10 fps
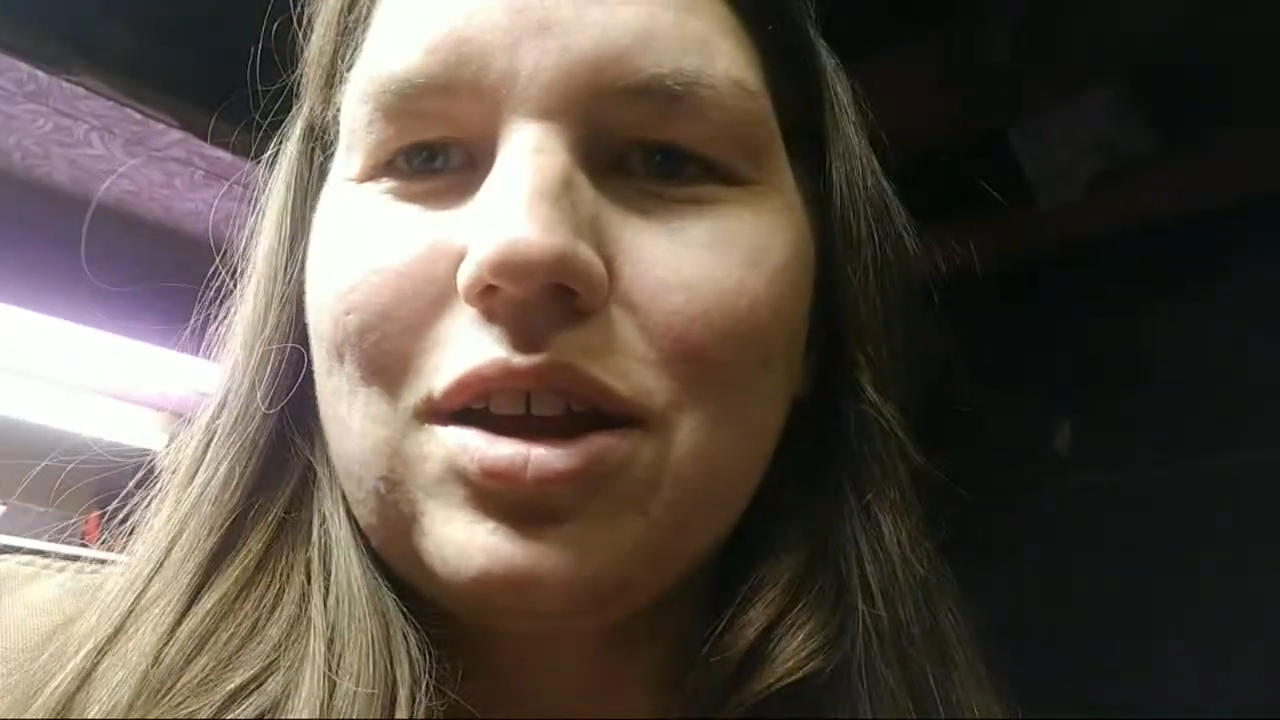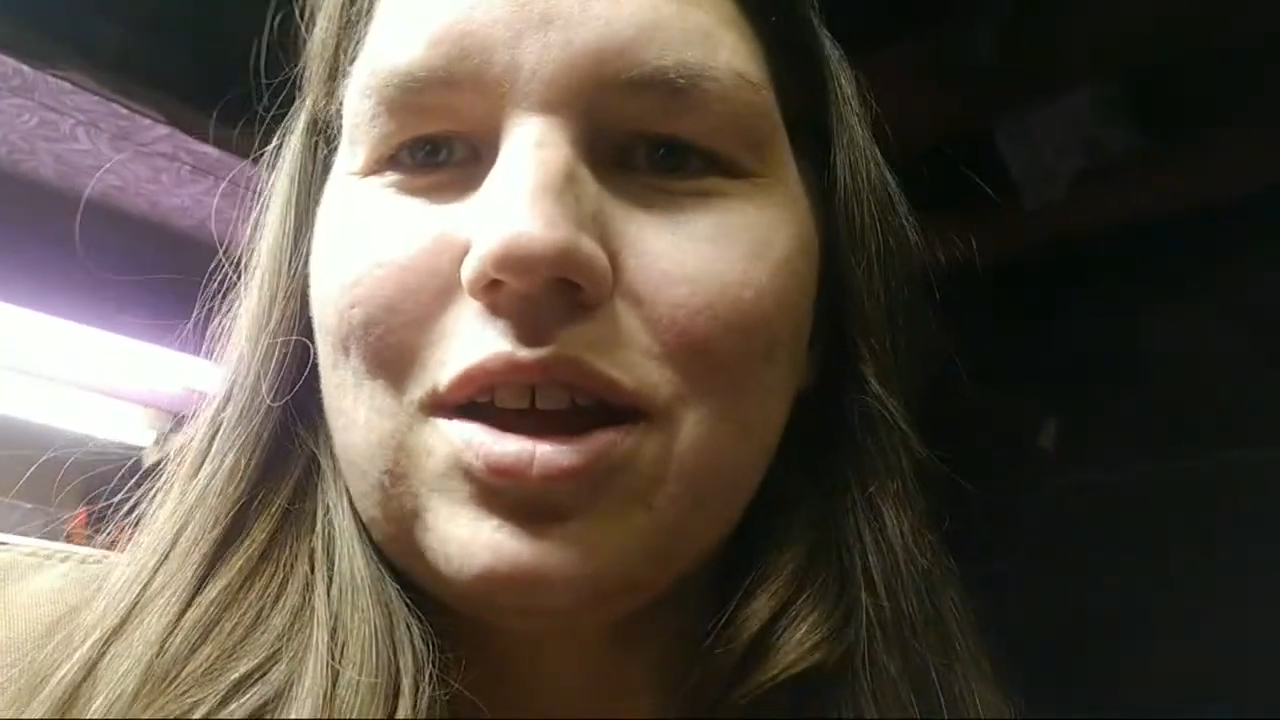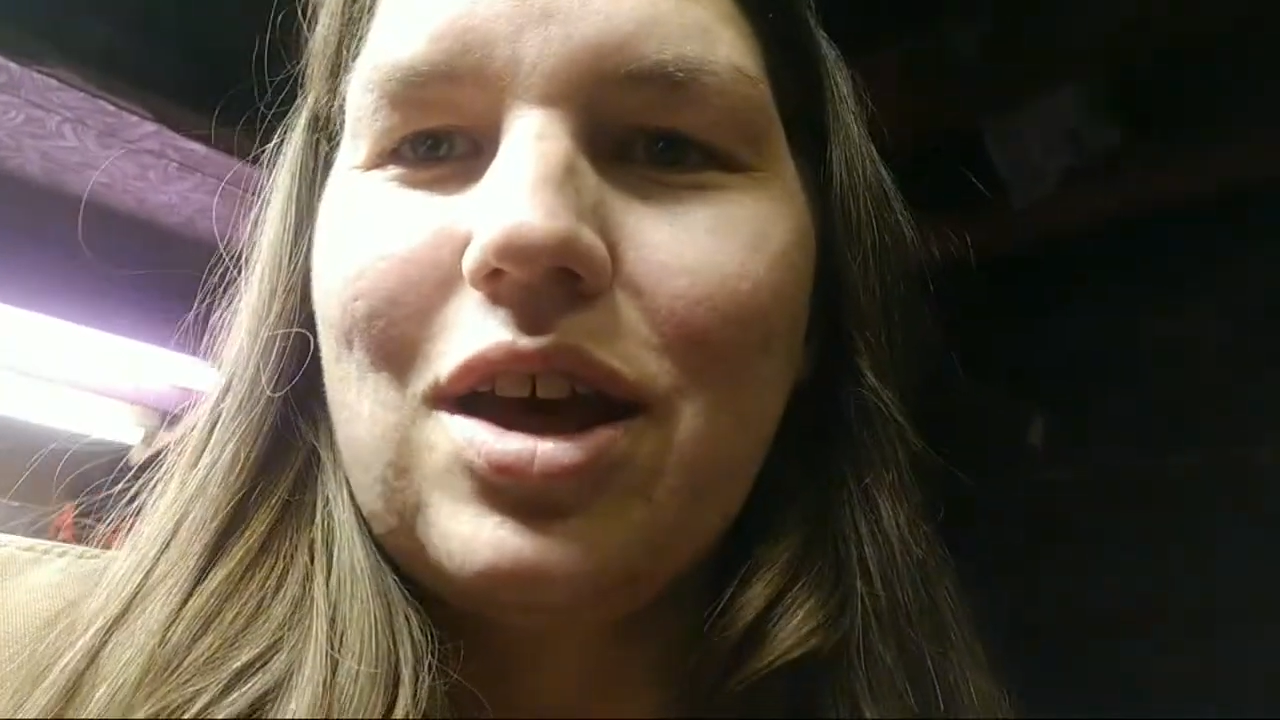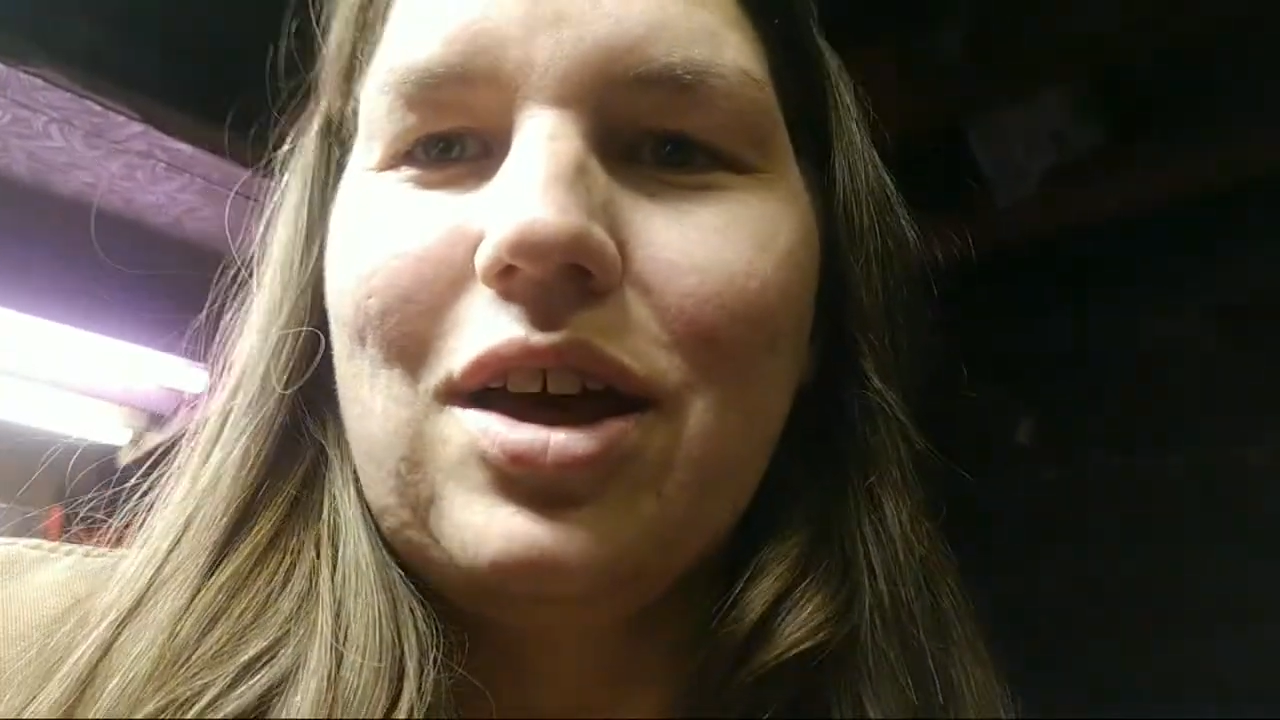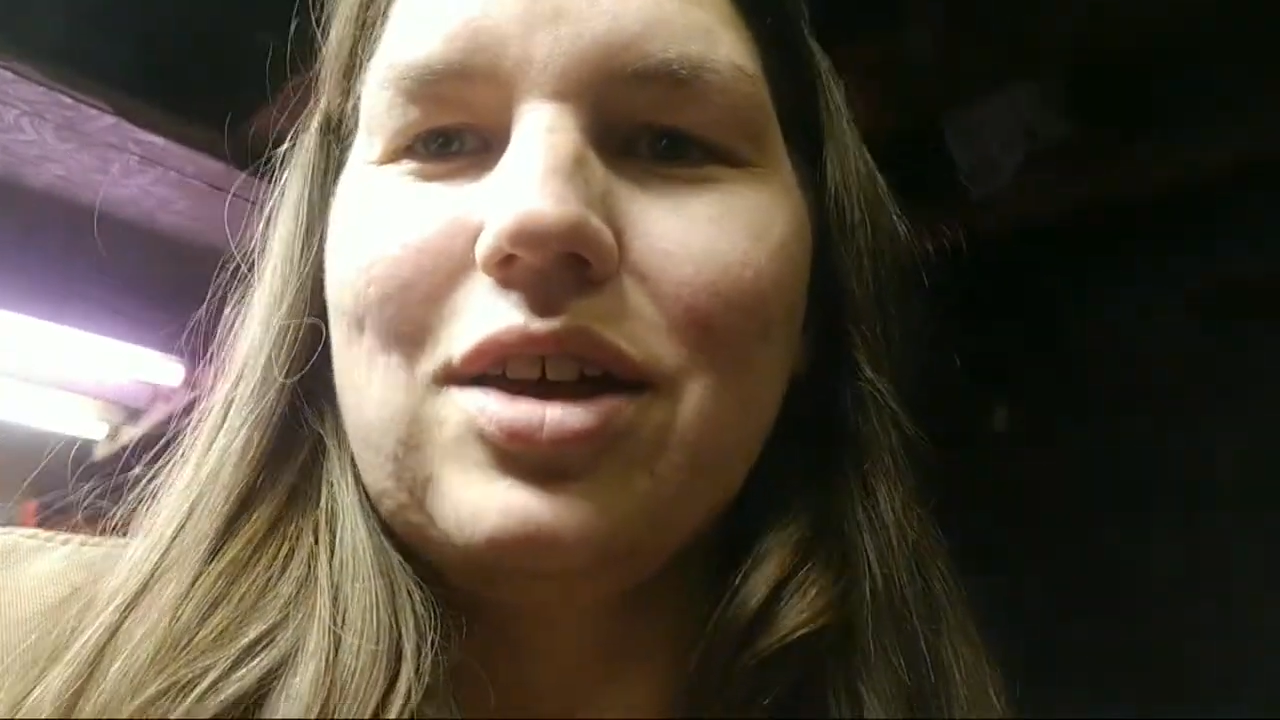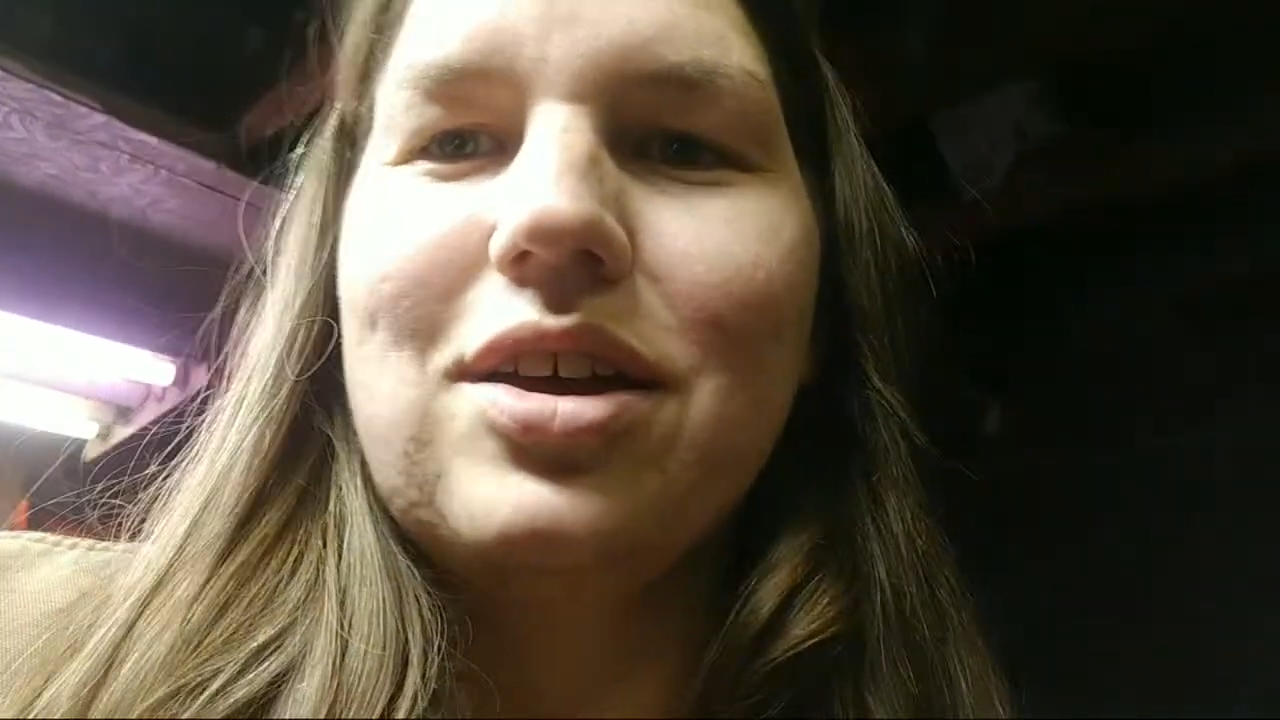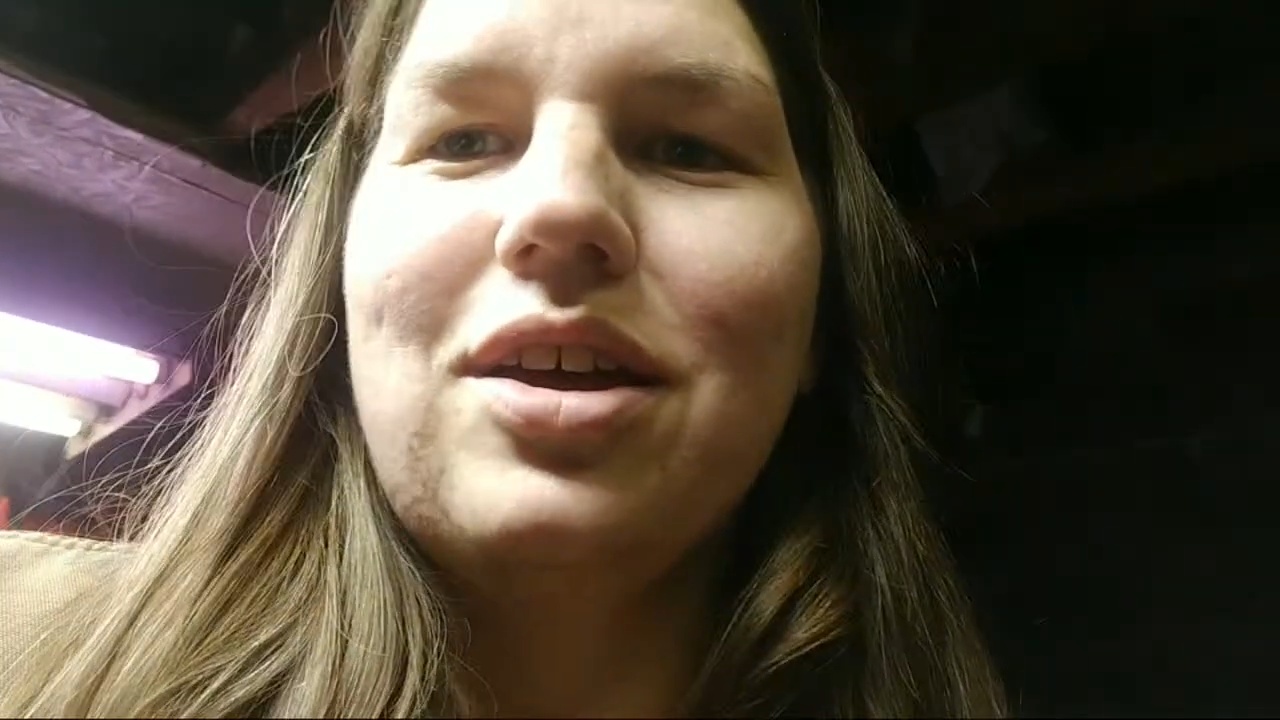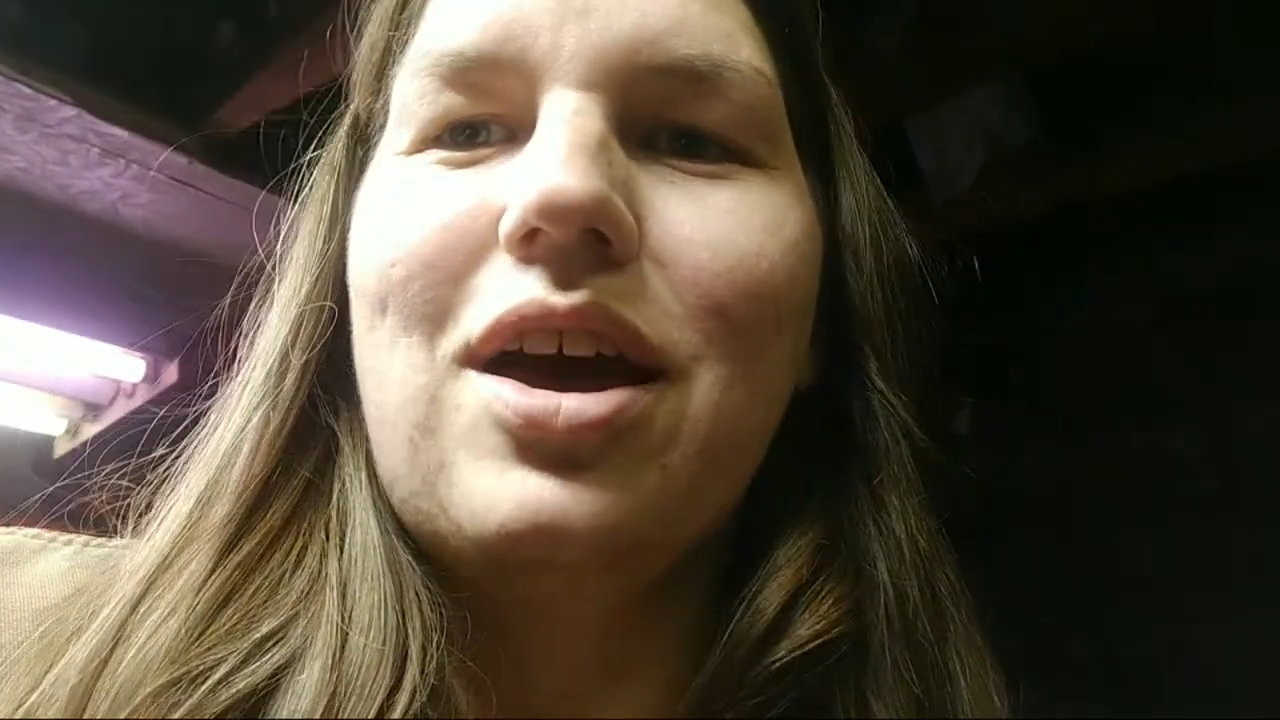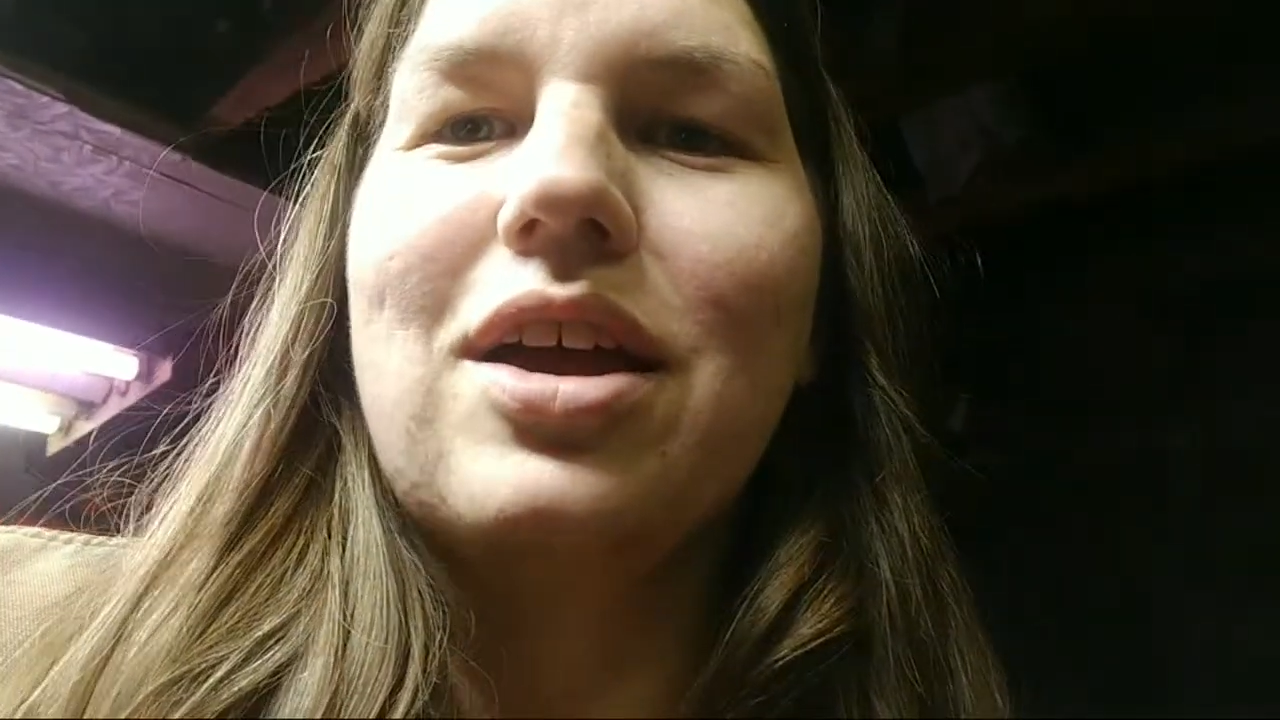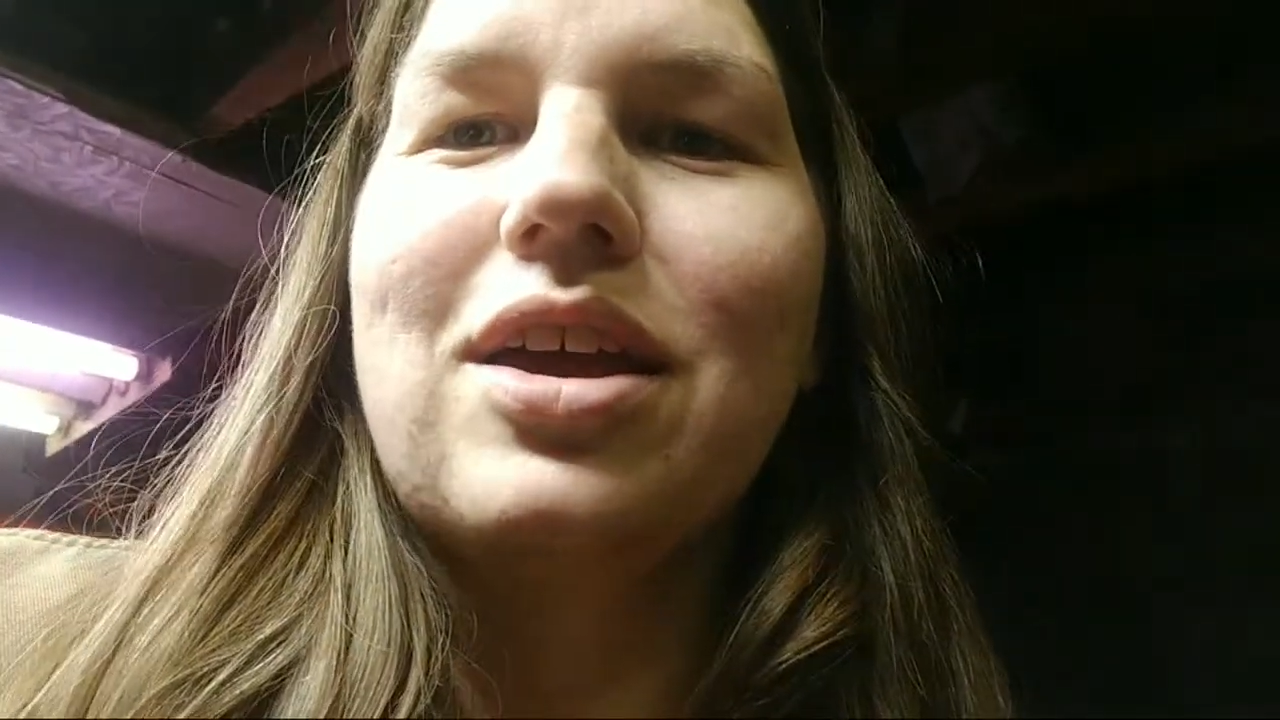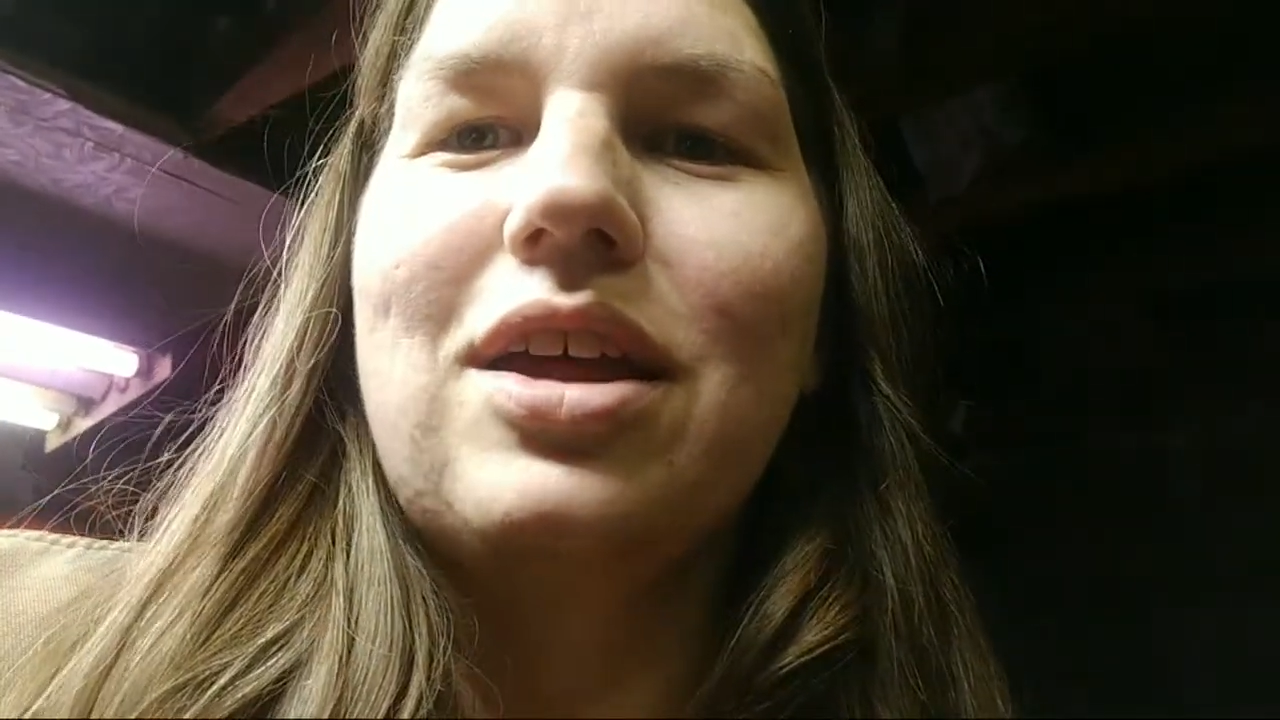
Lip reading: Yeah, I can't